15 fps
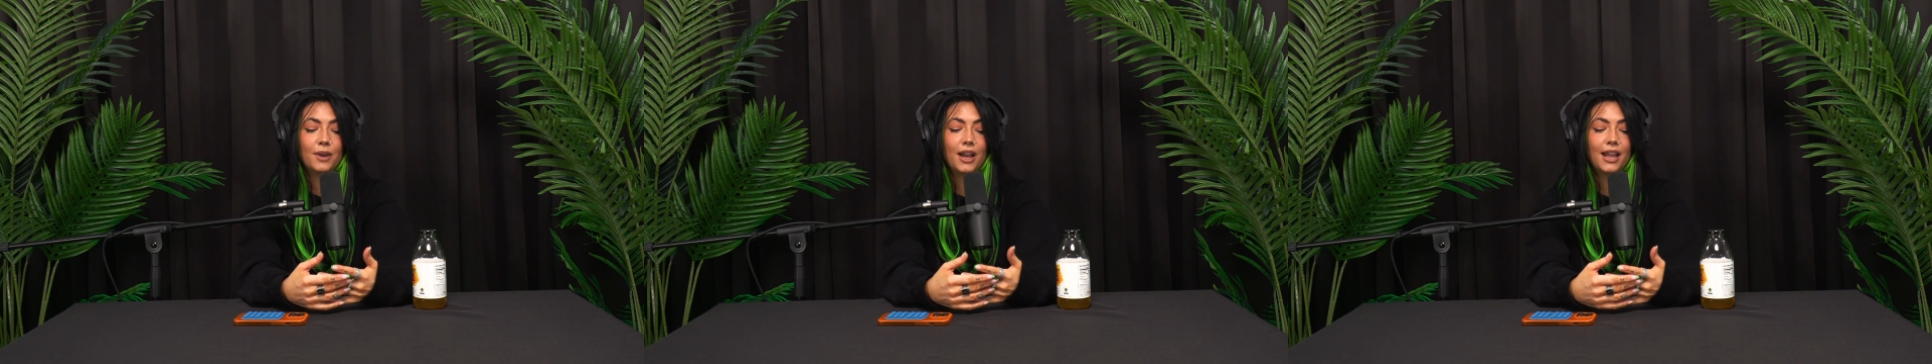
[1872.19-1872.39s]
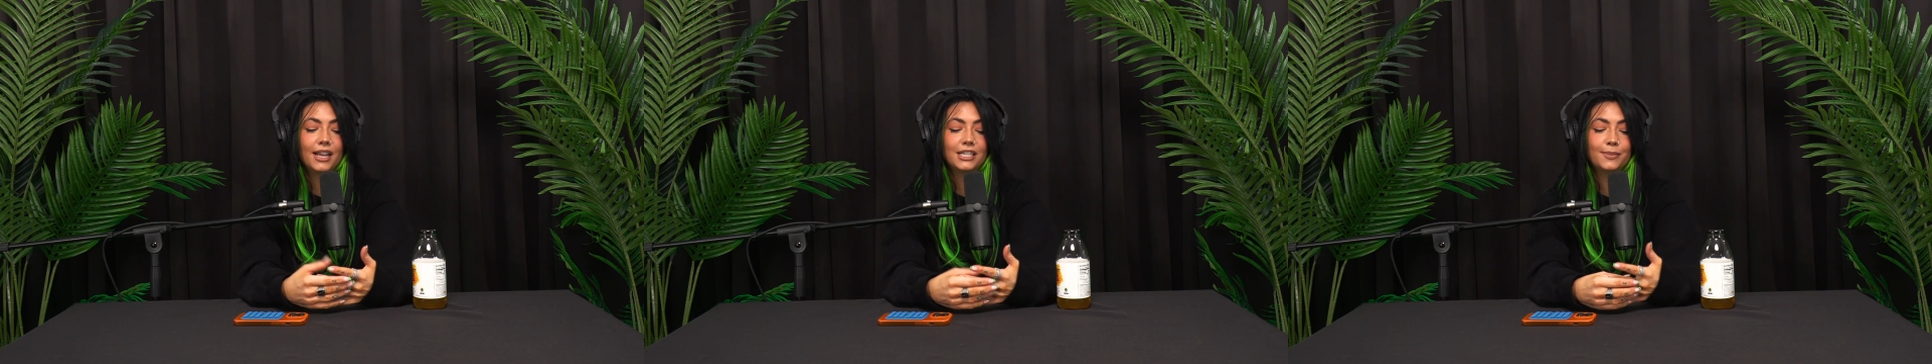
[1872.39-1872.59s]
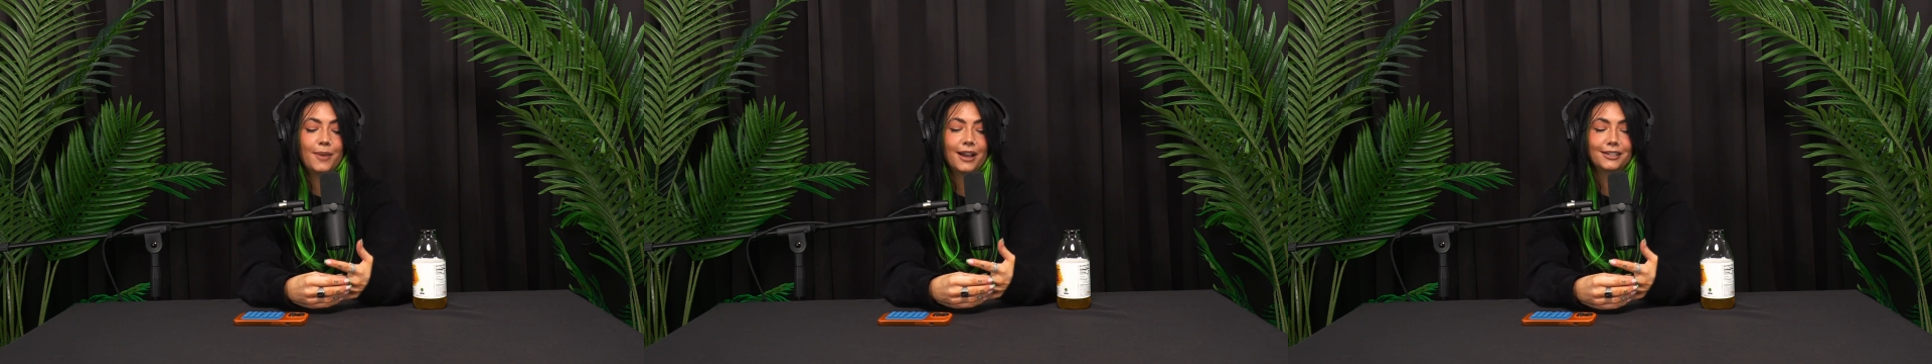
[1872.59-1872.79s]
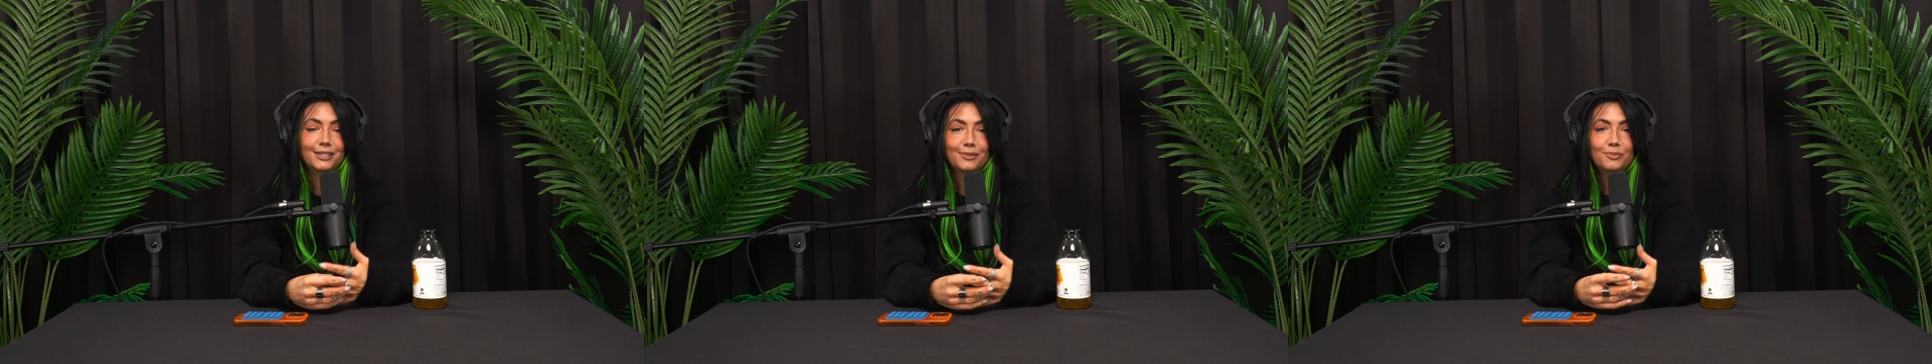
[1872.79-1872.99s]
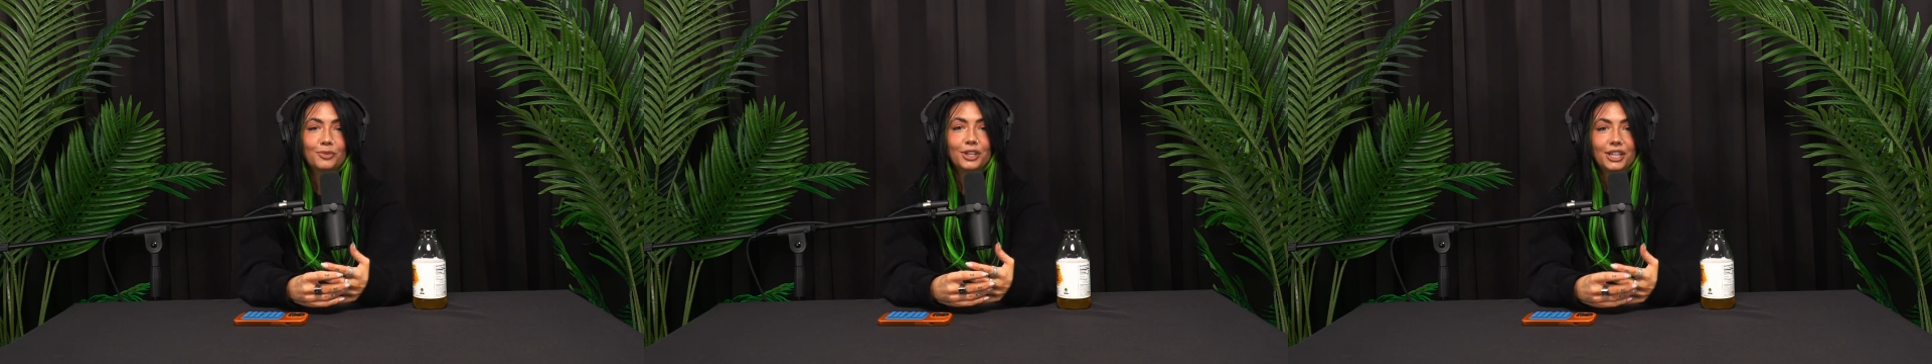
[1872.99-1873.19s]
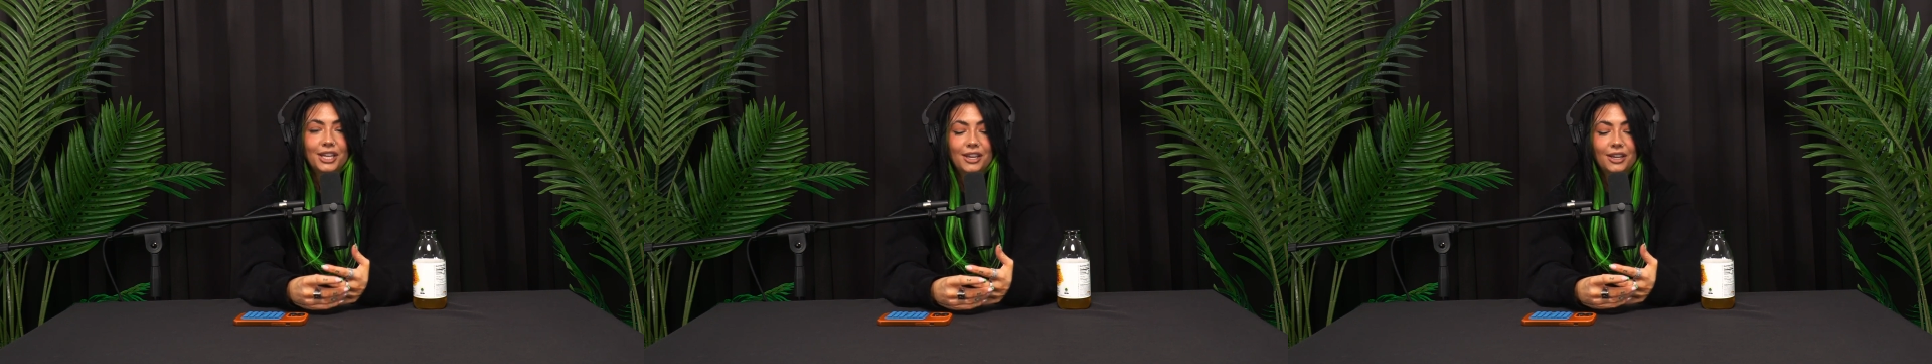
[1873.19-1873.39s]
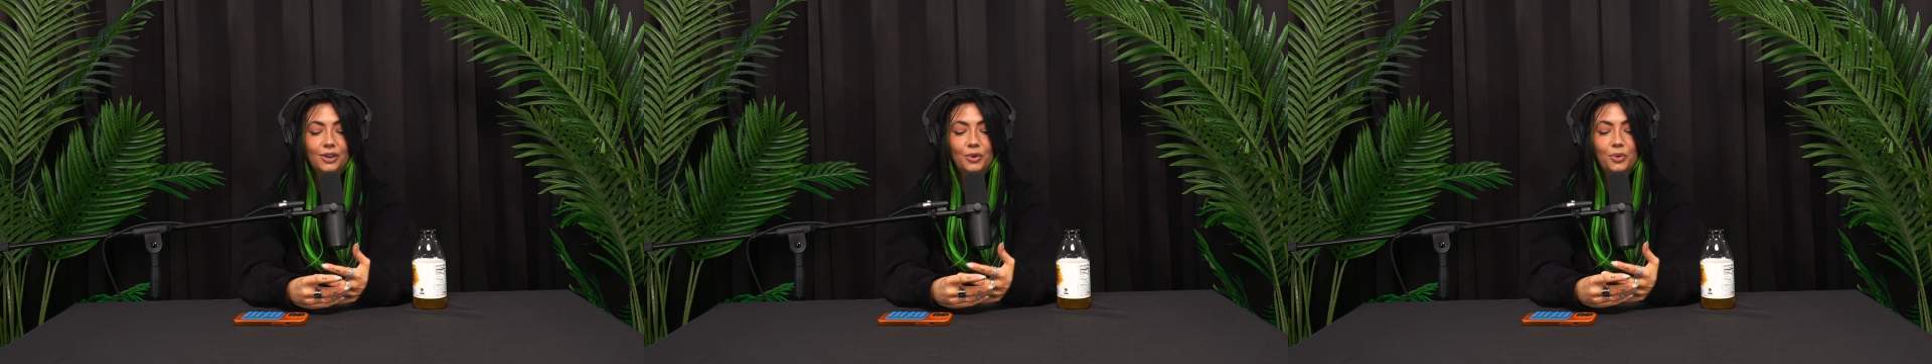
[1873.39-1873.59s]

but expect some really